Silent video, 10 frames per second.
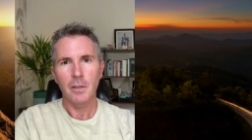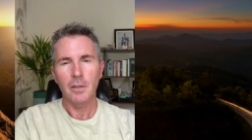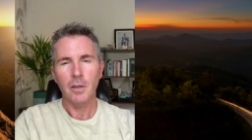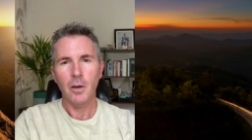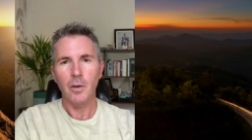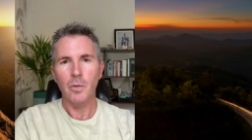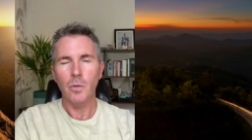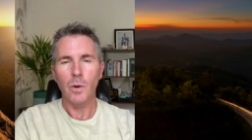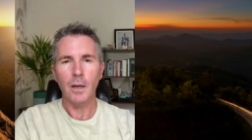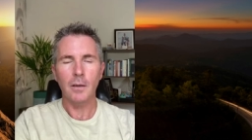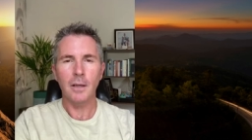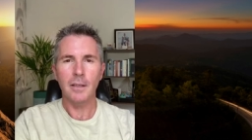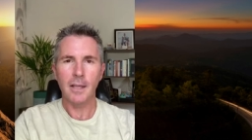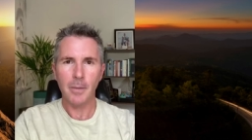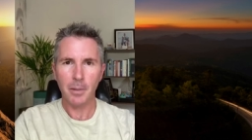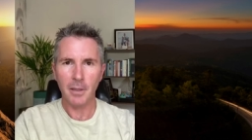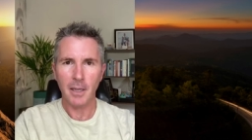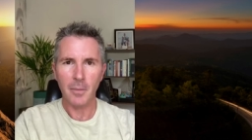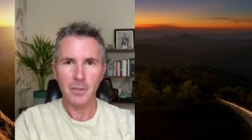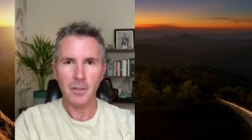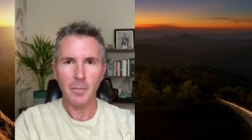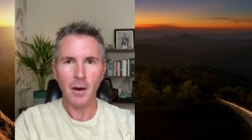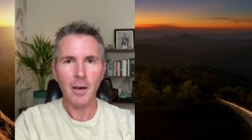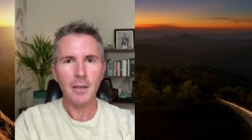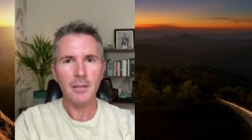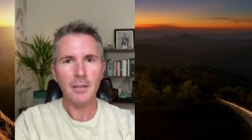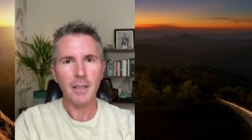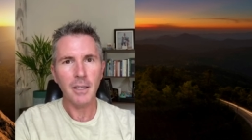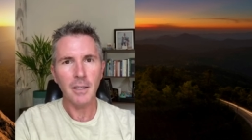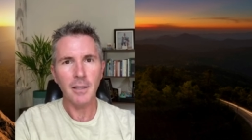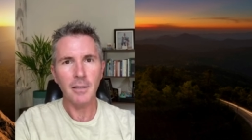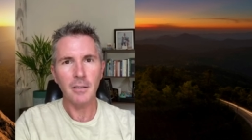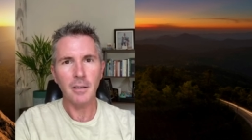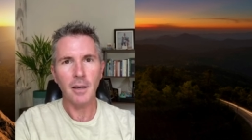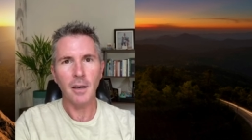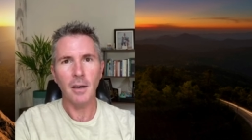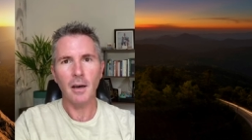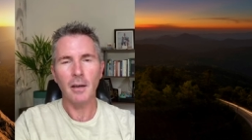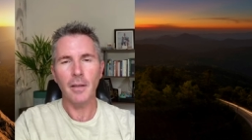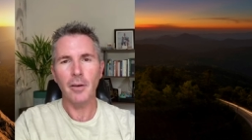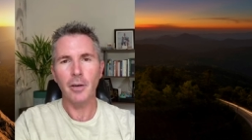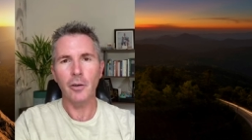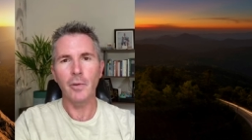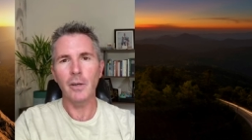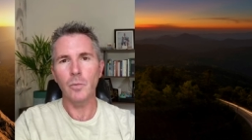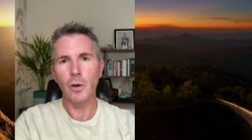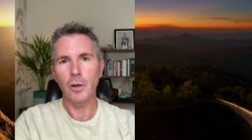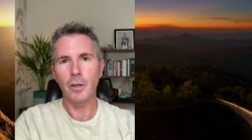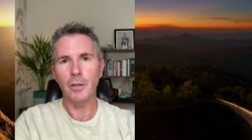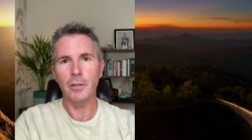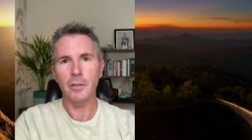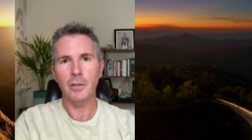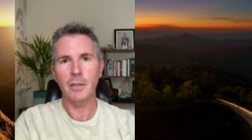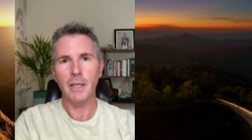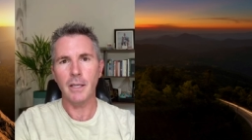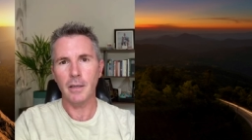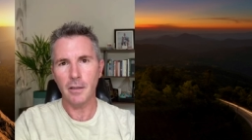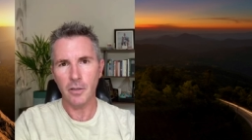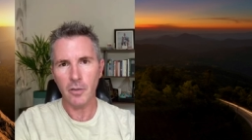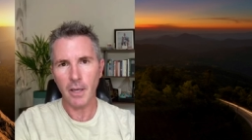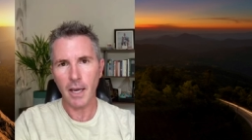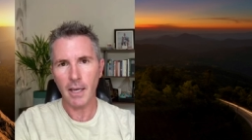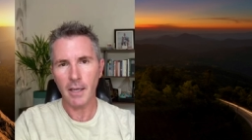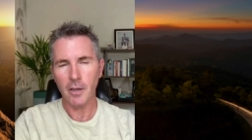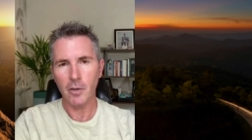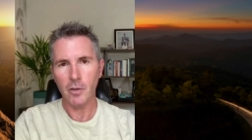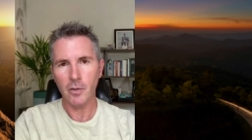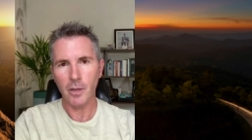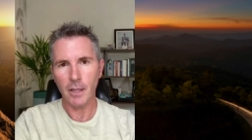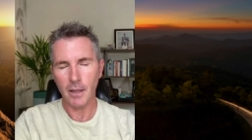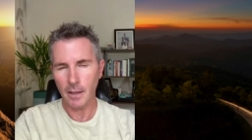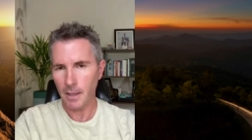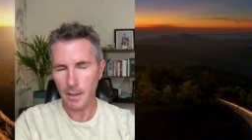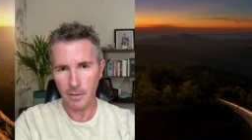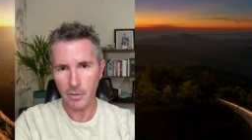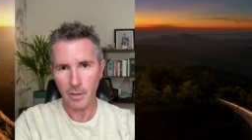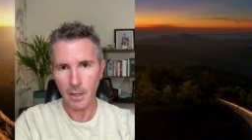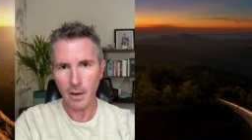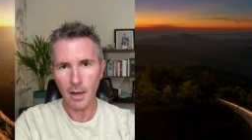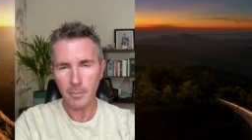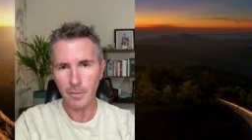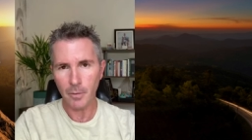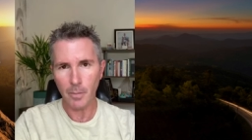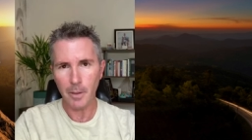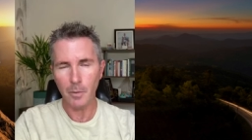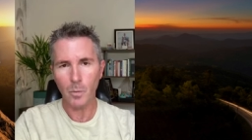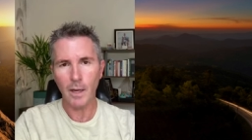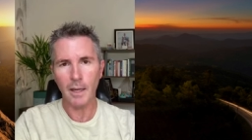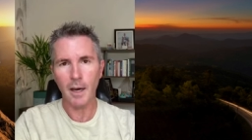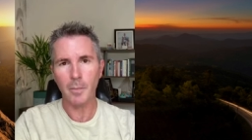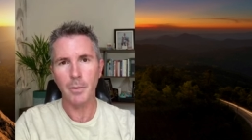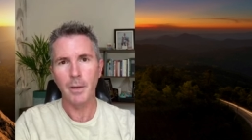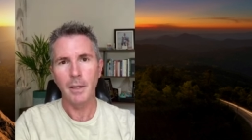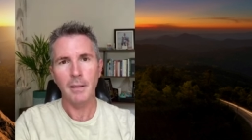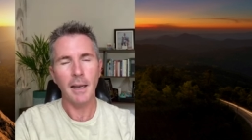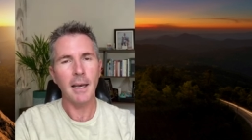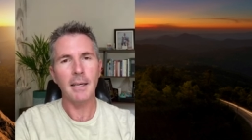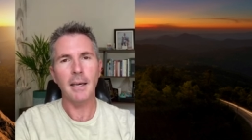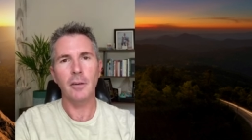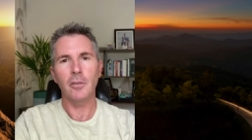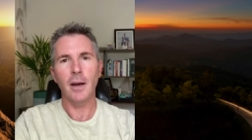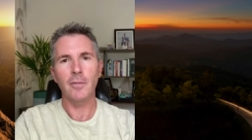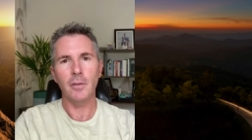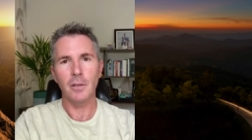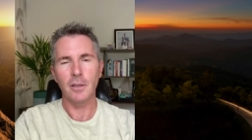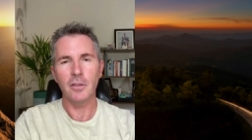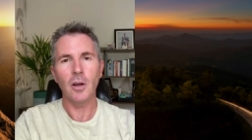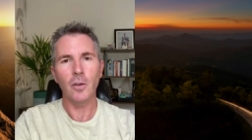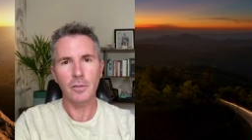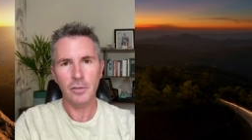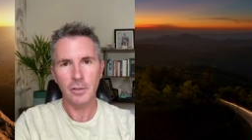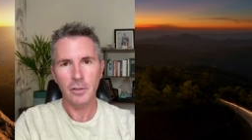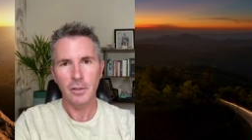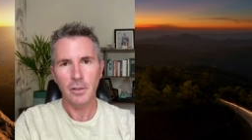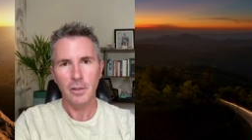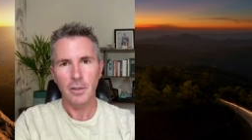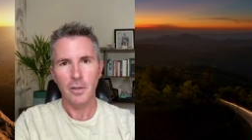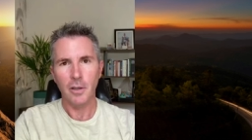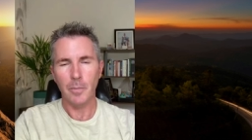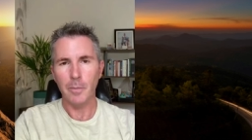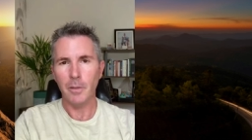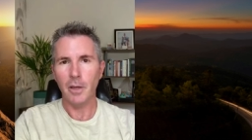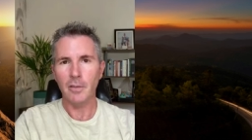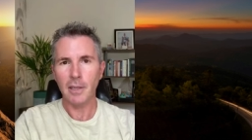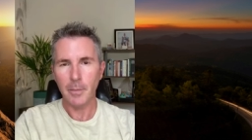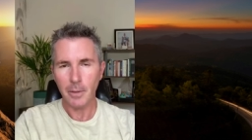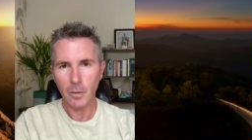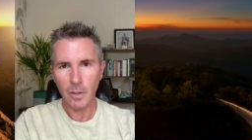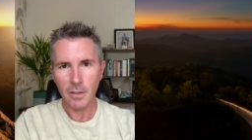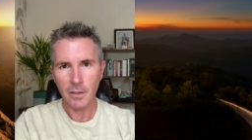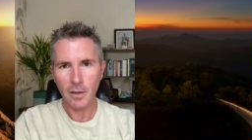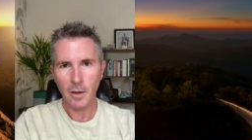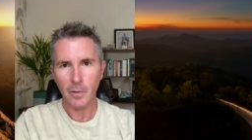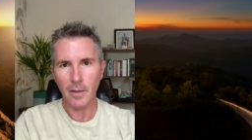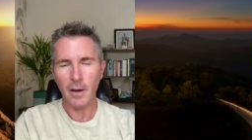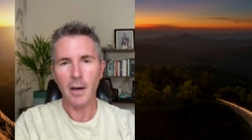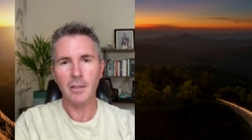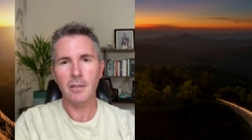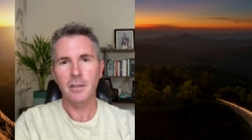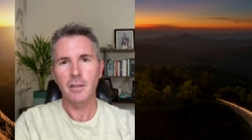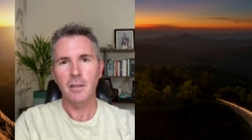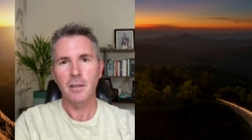So one example that comes to mind is uh, there are grit workers in the U K who in, in, during the night before people wake up, they lay down gravel and salt so that people don't slip in the wintertime on the ice.